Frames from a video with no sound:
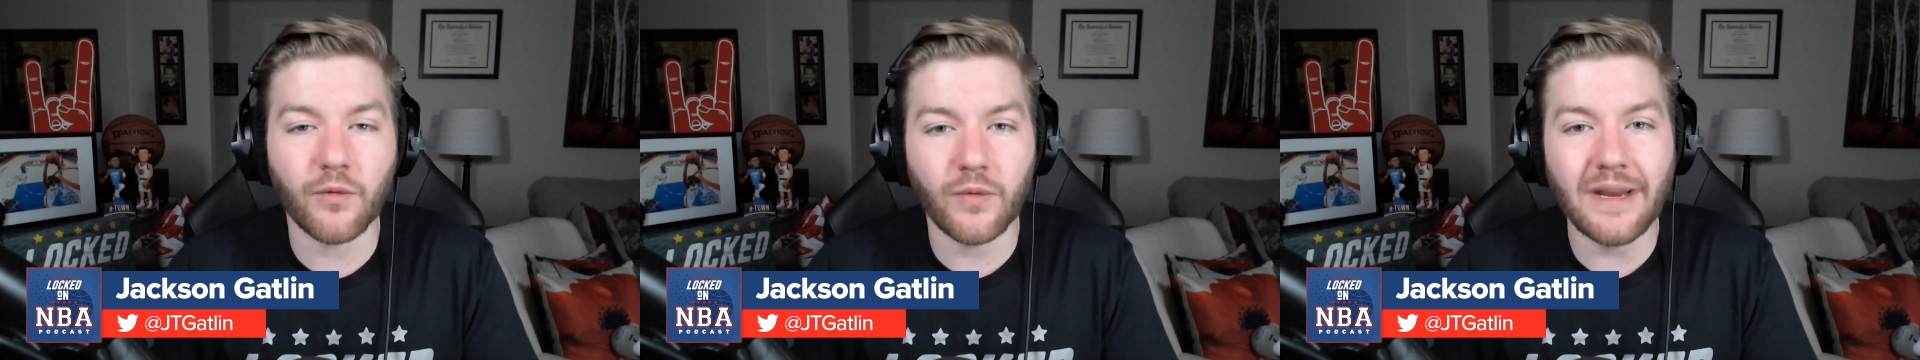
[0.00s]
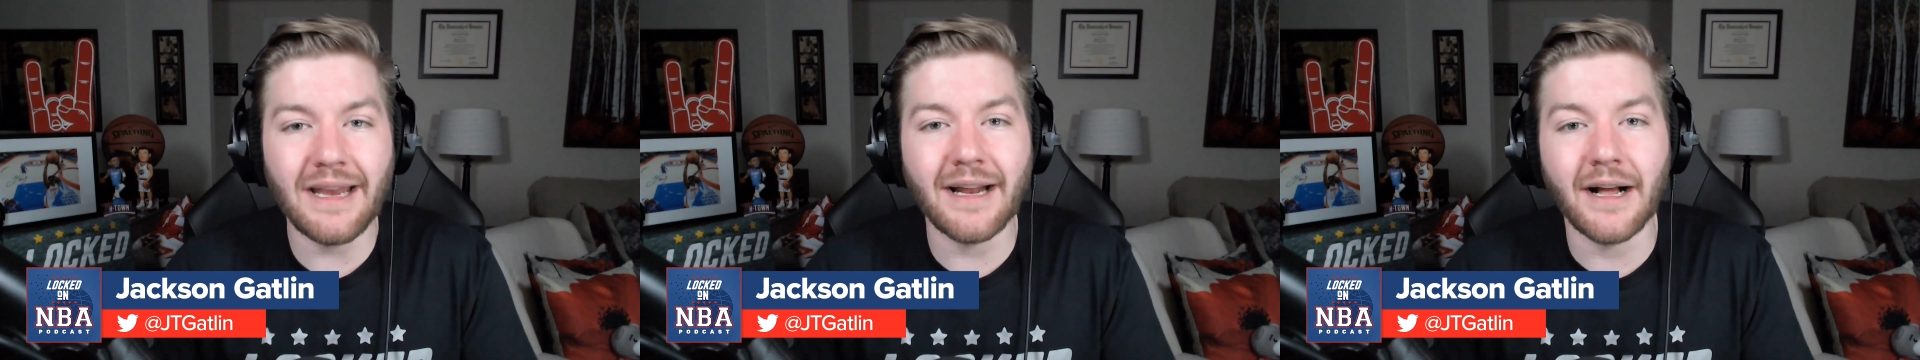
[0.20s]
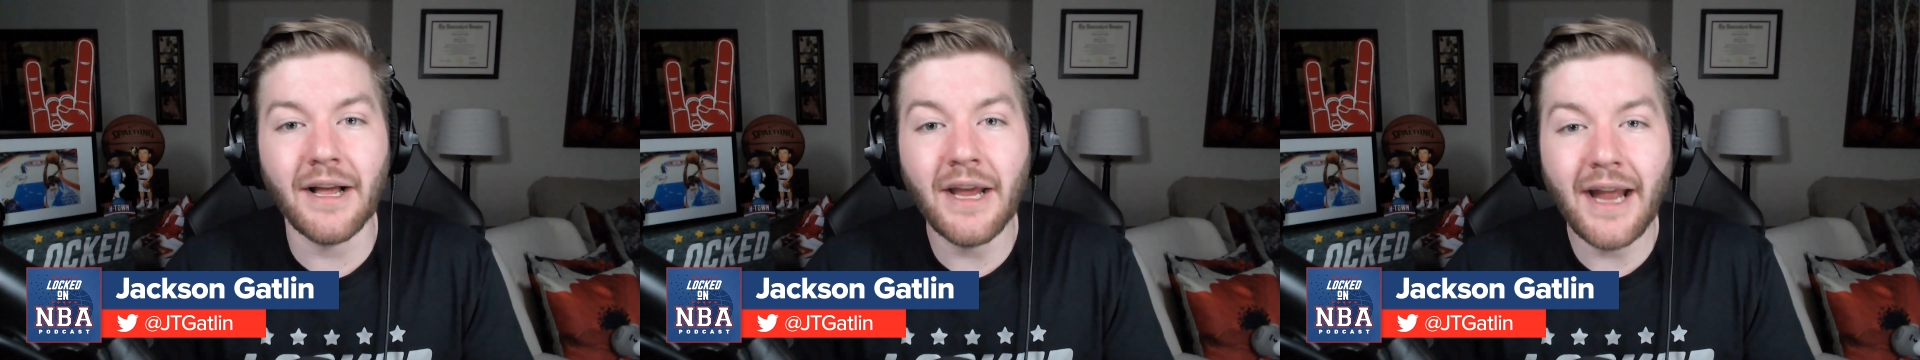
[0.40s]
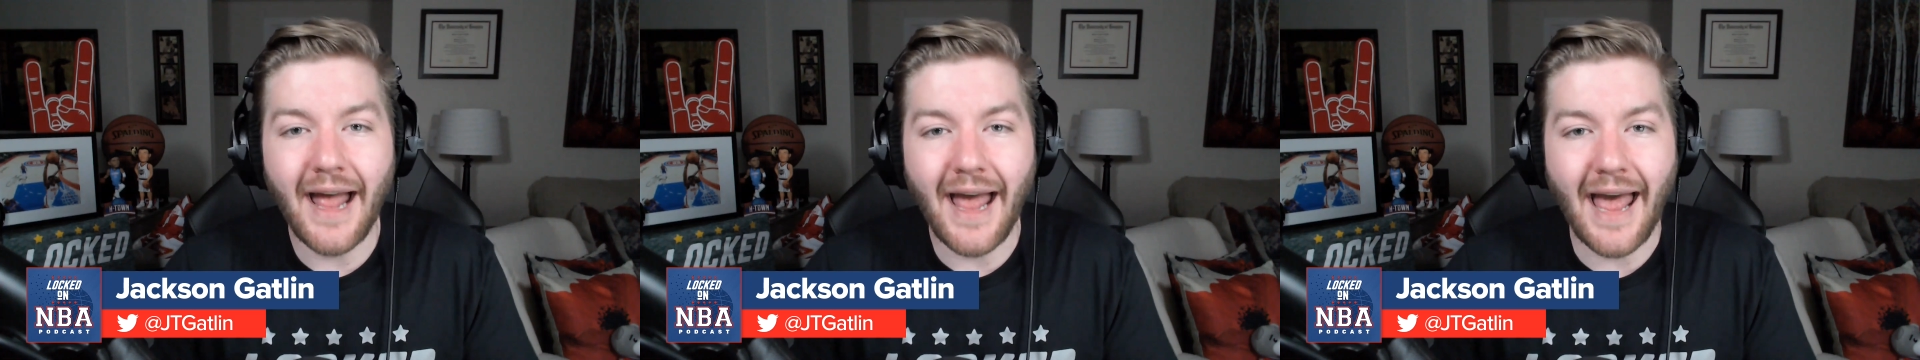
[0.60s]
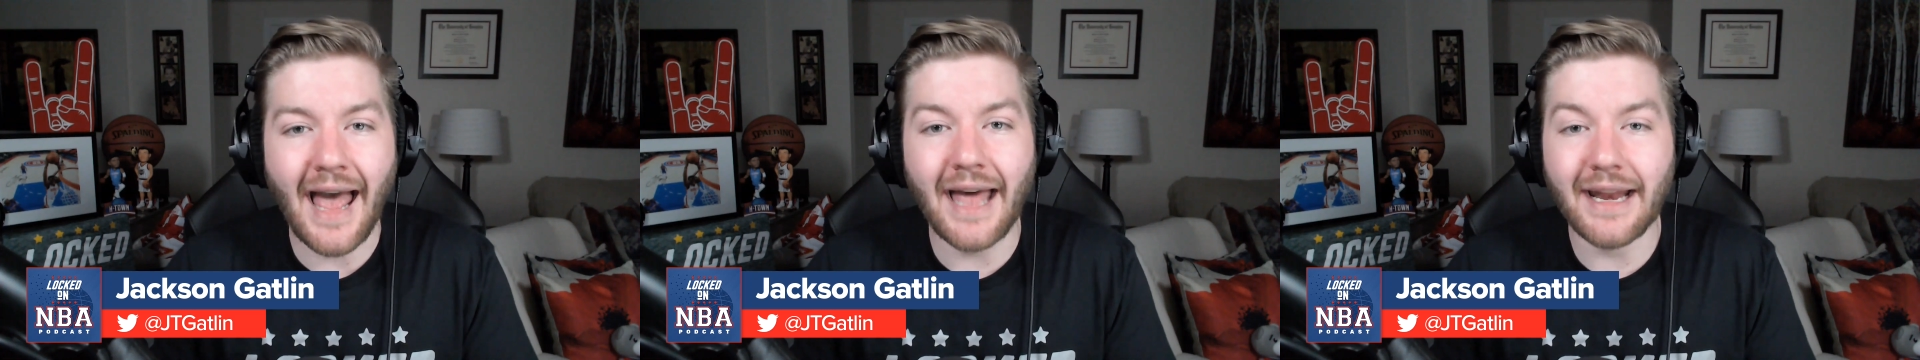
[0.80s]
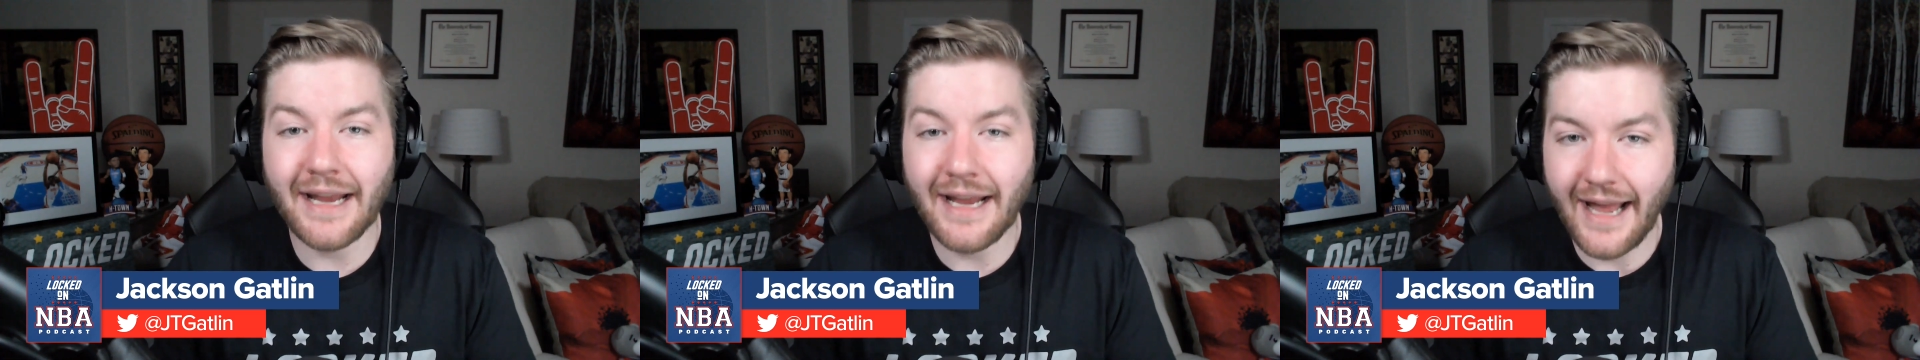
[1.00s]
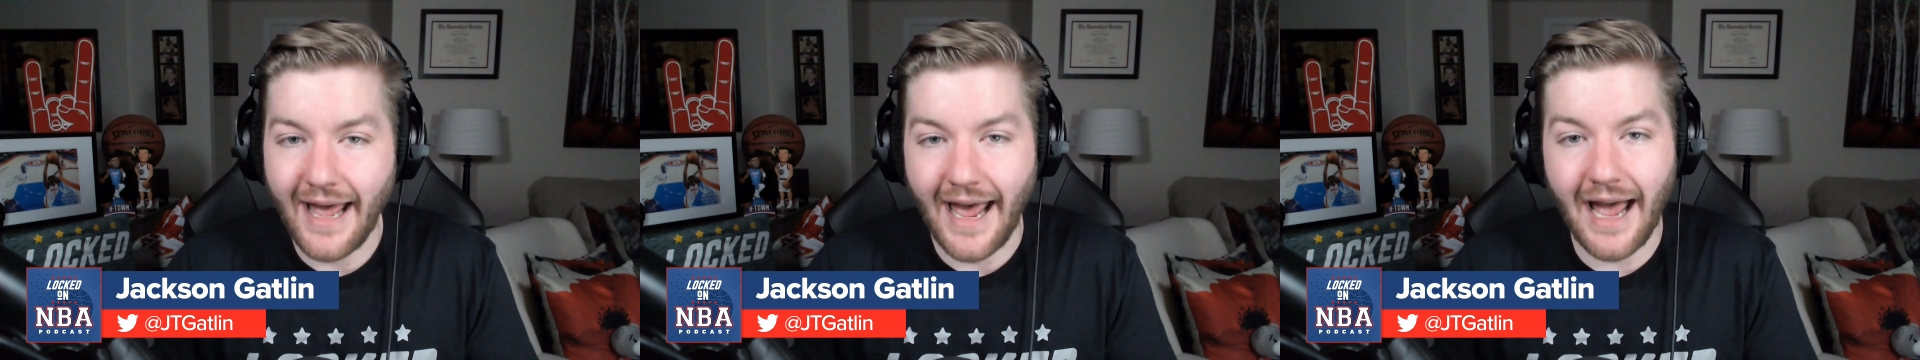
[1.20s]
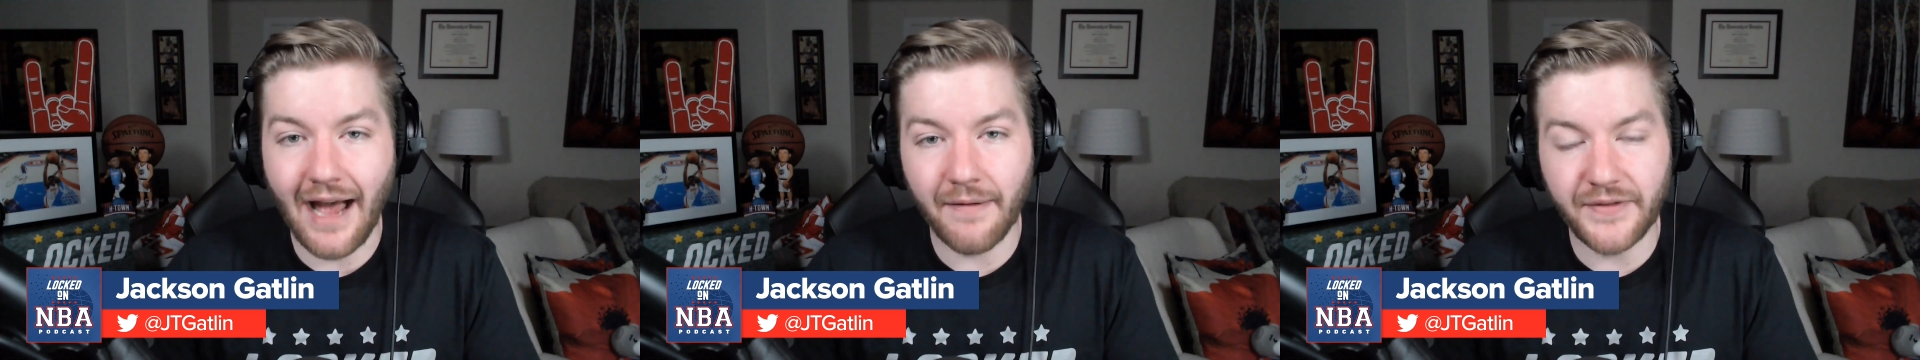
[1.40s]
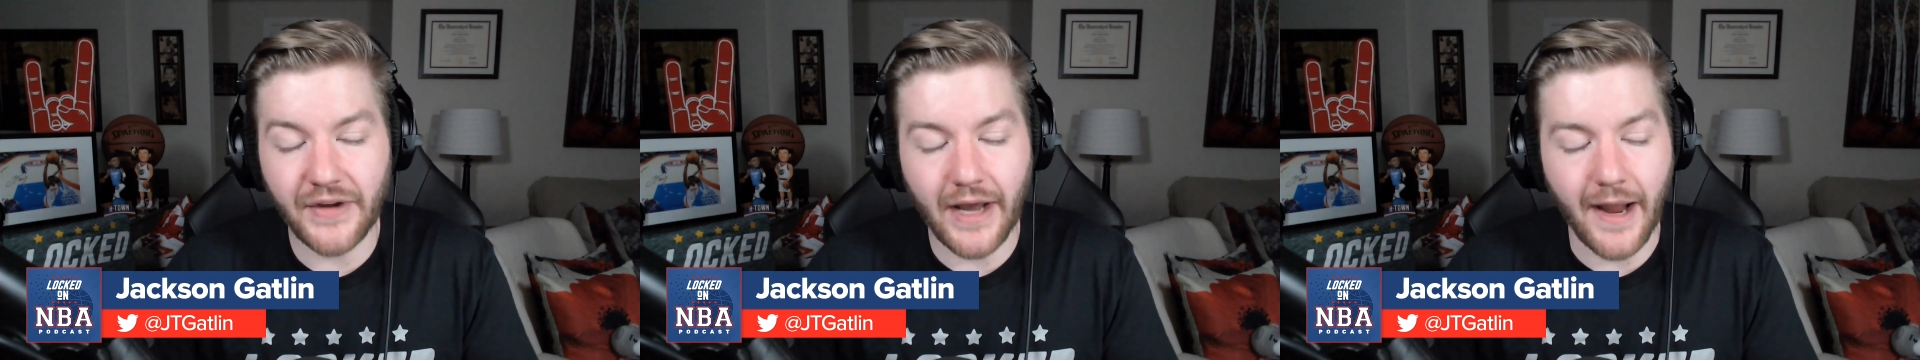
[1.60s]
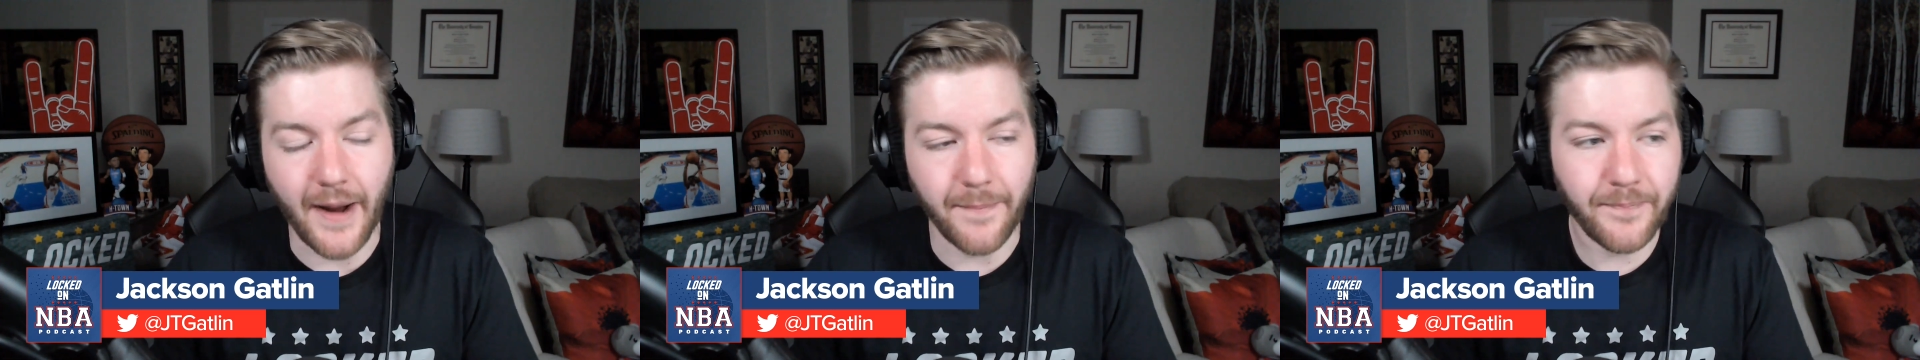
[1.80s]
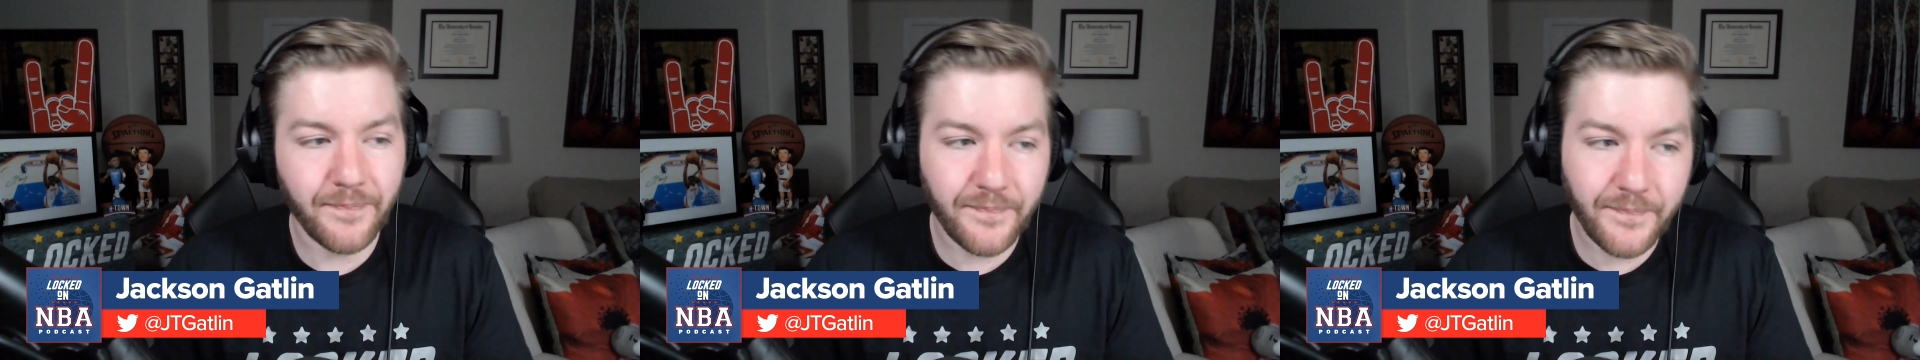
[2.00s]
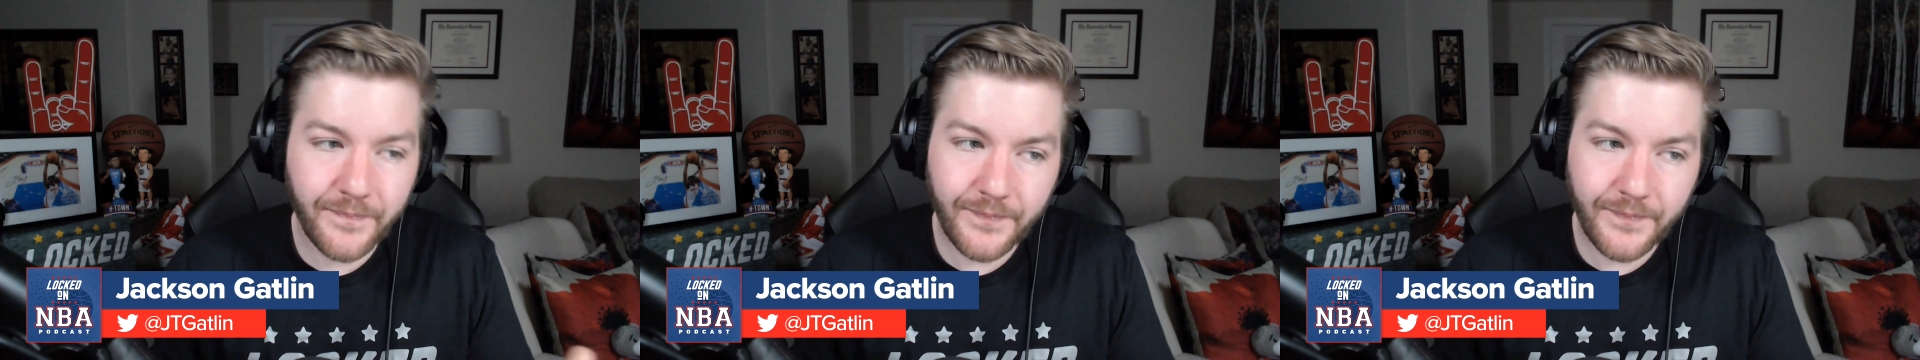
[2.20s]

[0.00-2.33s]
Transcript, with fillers: arena at halftime.